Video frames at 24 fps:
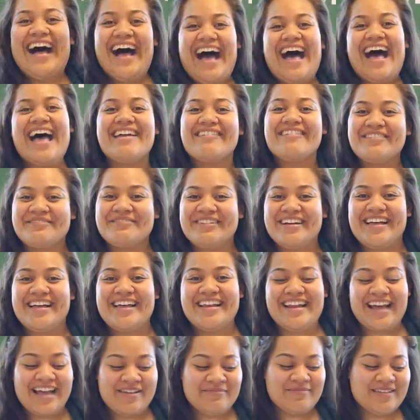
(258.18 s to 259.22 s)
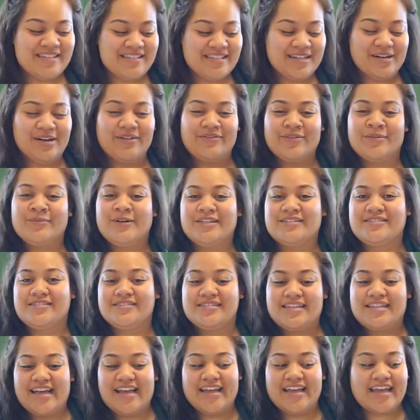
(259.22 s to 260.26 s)
Hi everyone, I'm Miss Toe from Wetzel
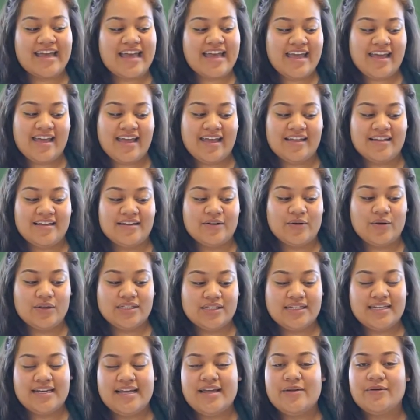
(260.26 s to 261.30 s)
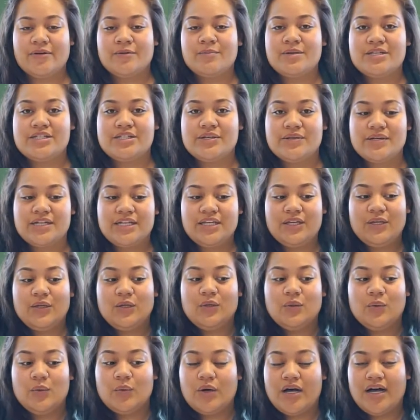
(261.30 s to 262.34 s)
SAC, and today we're going to be showing
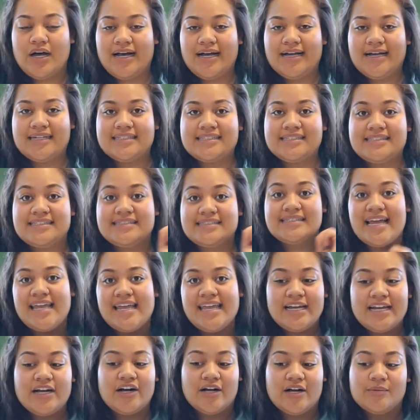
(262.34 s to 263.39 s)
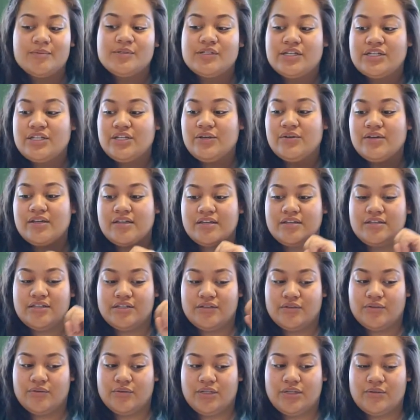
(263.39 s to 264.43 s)
you a second option you could
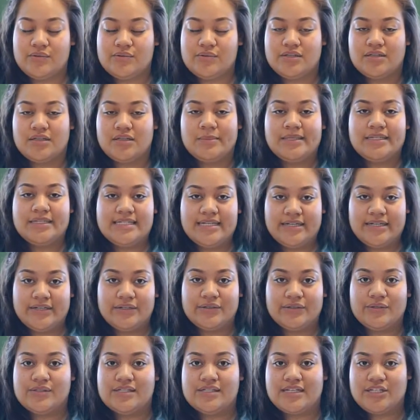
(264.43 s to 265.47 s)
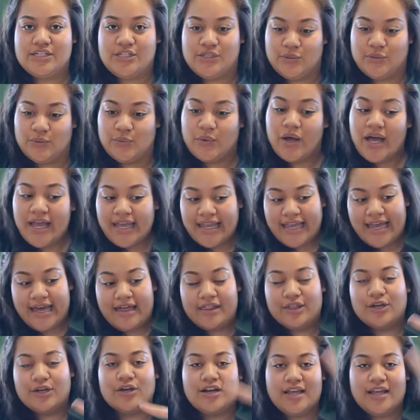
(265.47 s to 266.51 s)
do using the materials that you
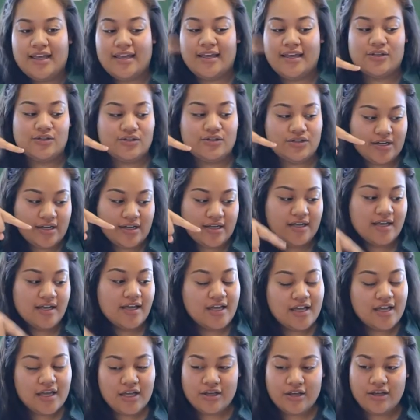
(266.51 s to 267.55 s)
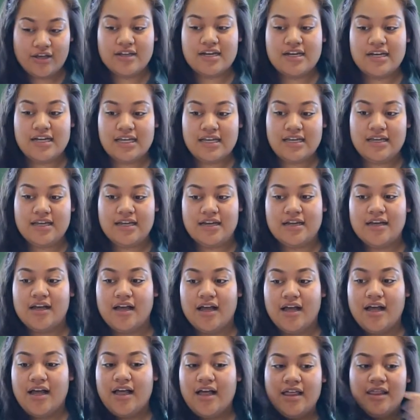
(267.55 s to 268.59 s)
gathered yesterday. You're going to need
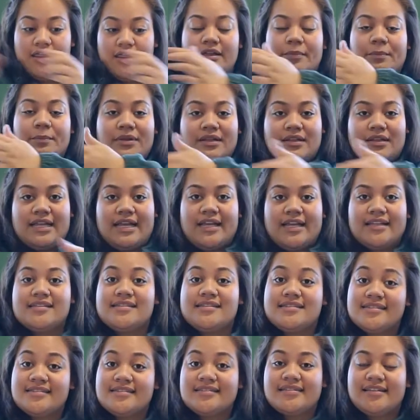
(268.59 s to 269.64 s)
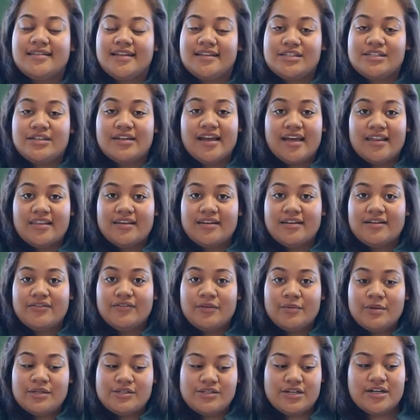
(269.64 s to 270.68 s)
the plants that you gathered
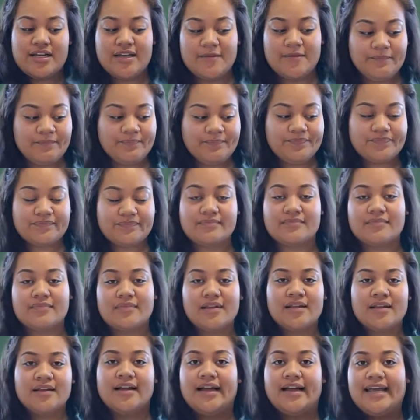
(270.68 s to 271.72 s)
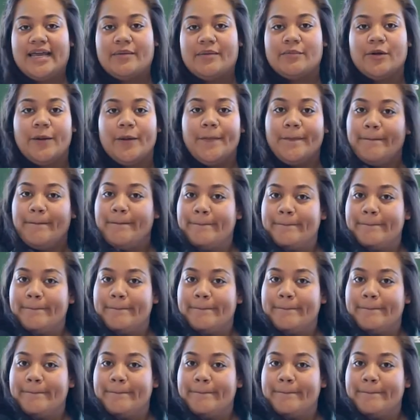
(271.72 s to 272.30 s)
from yesterday, a hammer,